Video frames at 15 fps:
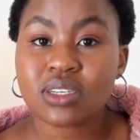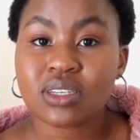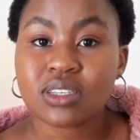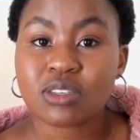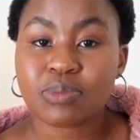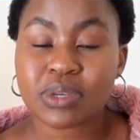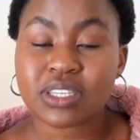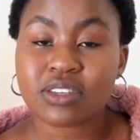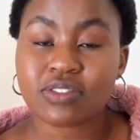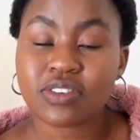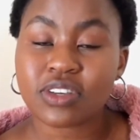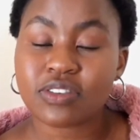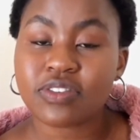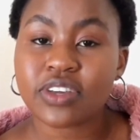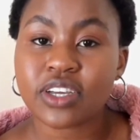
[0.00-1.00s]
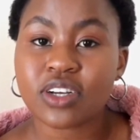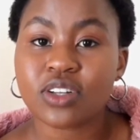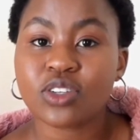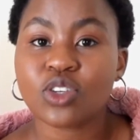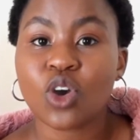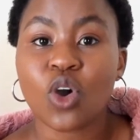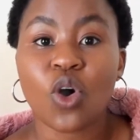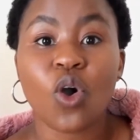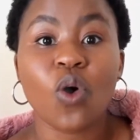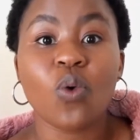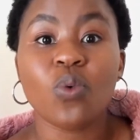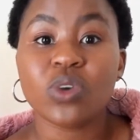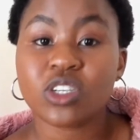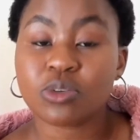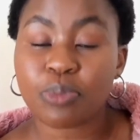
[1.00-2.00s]
specific field or
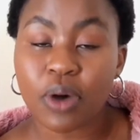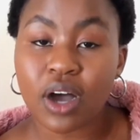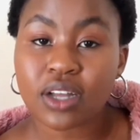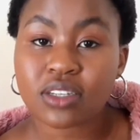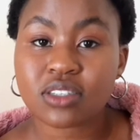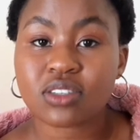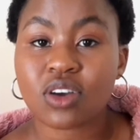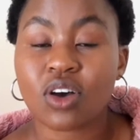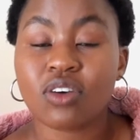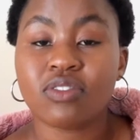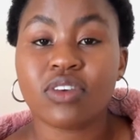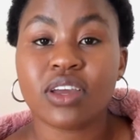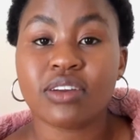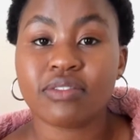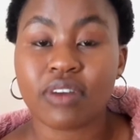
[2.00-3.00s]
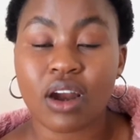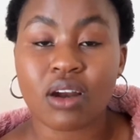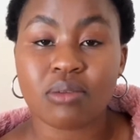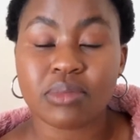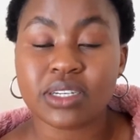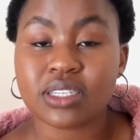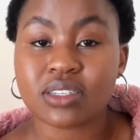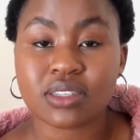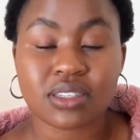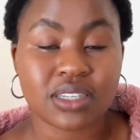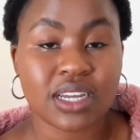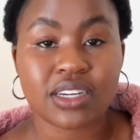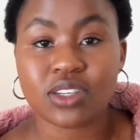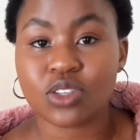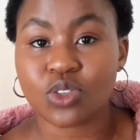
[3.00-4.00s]
which part of environmental
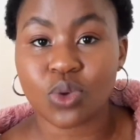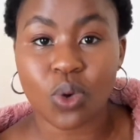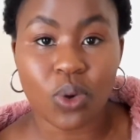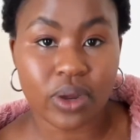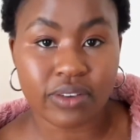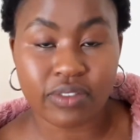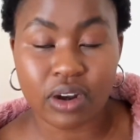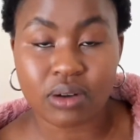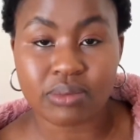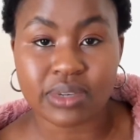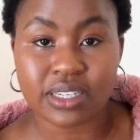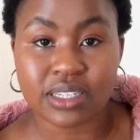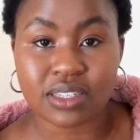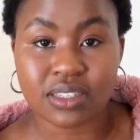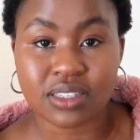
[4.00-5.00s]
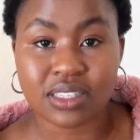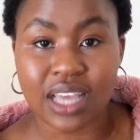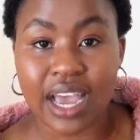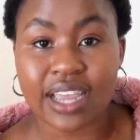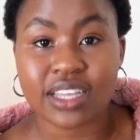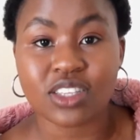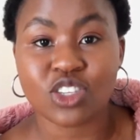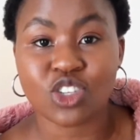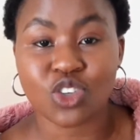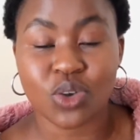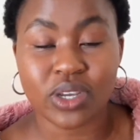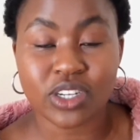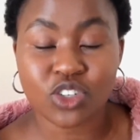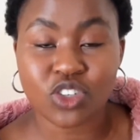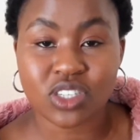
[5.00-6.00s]
studies or environmental science you're
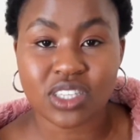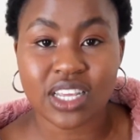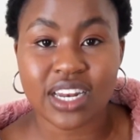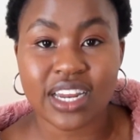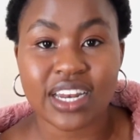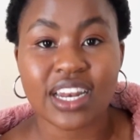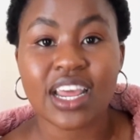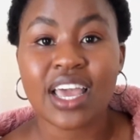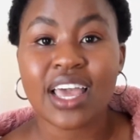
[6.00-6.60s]
interested in,